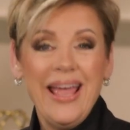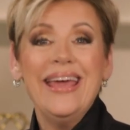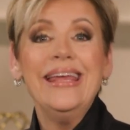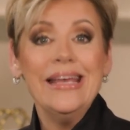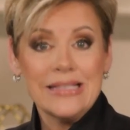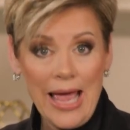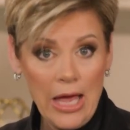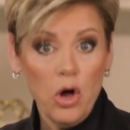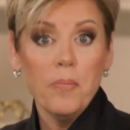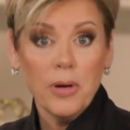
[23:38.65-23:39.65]
and His
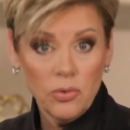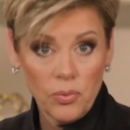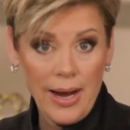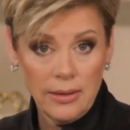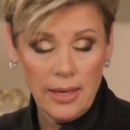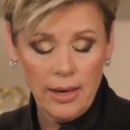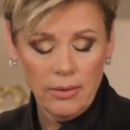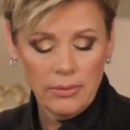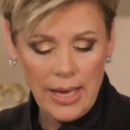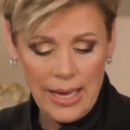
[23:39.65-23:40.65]
help right
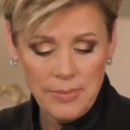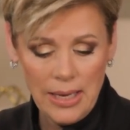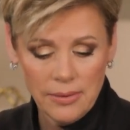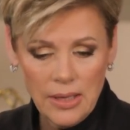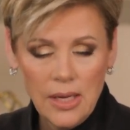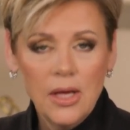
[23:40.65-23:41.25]
now. Amen.